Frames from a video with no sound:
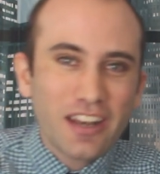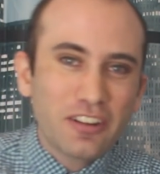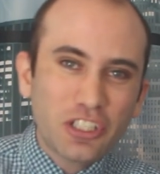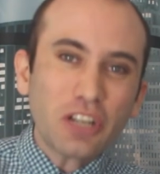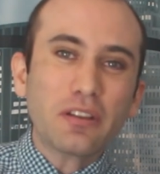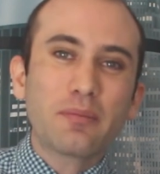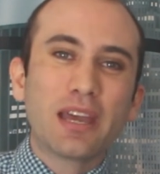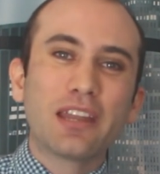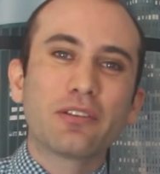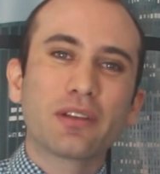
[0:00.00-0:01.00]
Now,
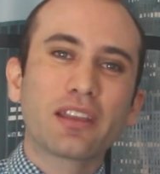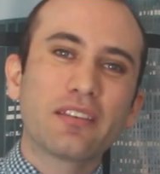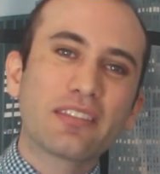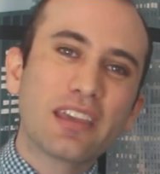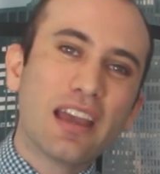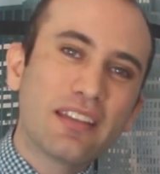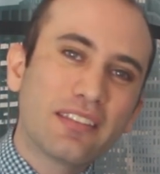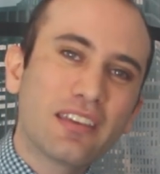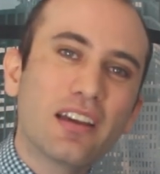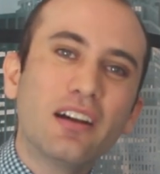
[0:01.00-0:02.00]
gerrymandering is the
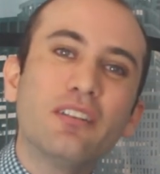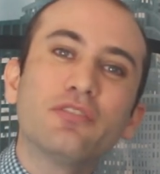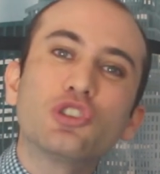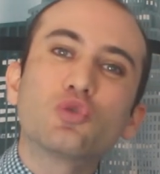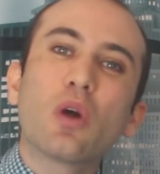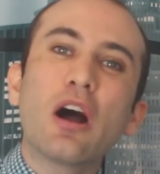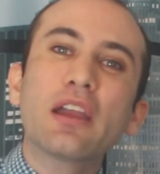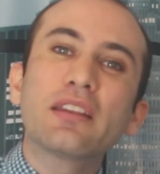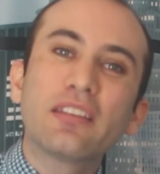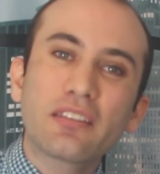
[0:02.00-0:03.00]
idea of
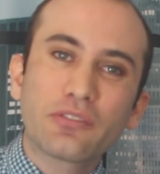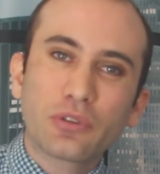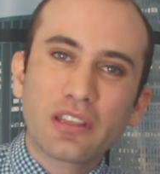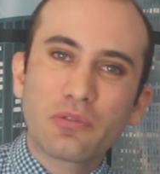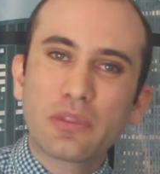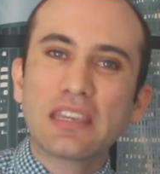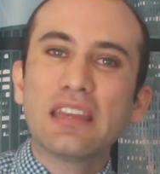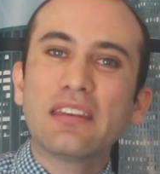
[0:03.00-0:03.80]
drawing districts with the